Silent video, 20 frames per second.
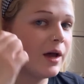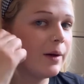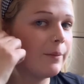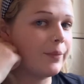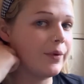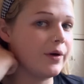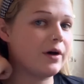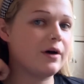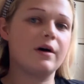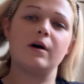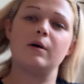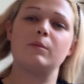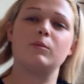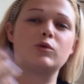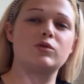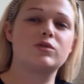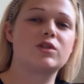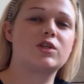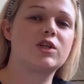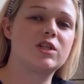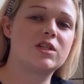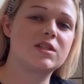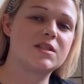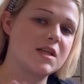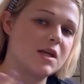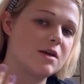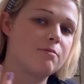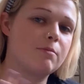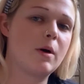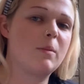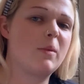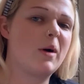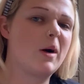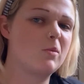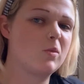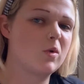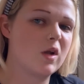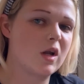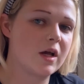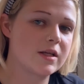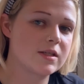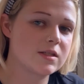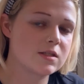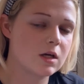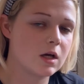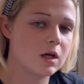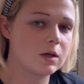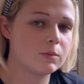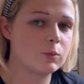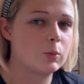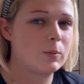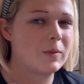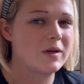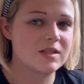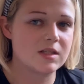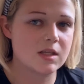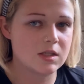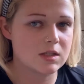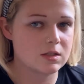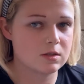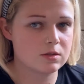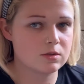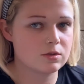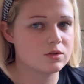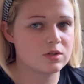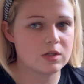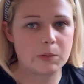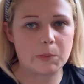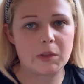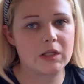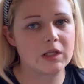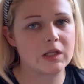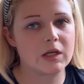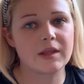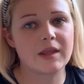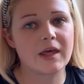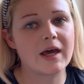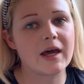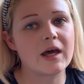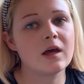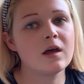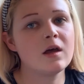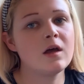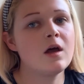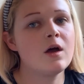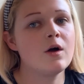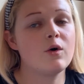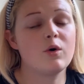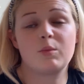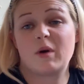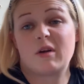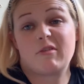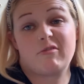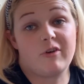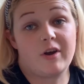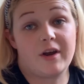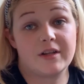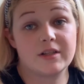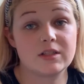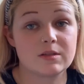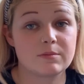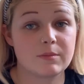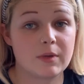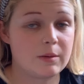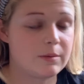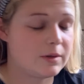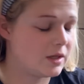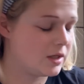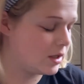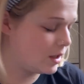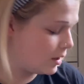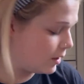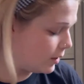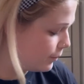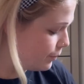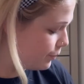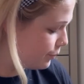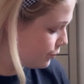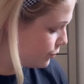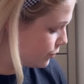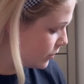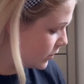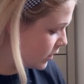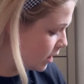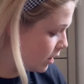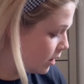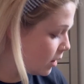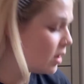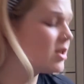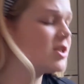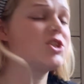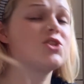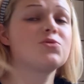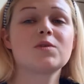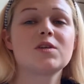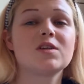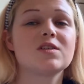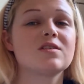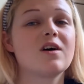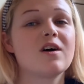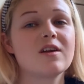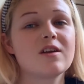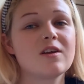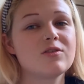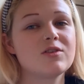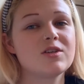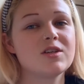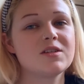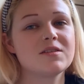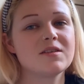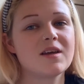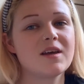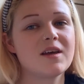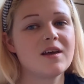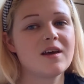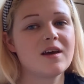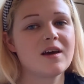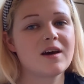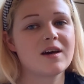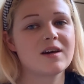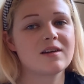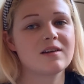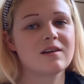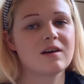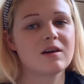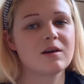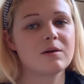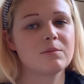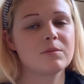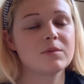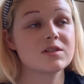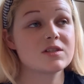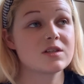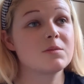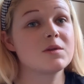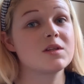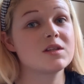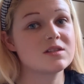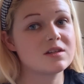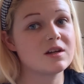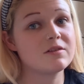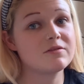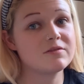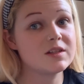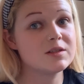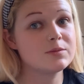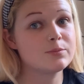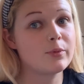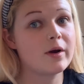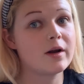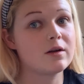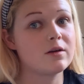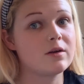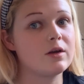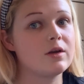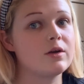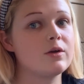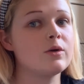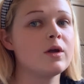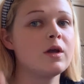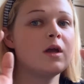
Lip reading: but I'm also gonna see if my mum would like some, or my sisters or something like that, or my friends maybe, just because I don't use it, and some of the stuff is brand new,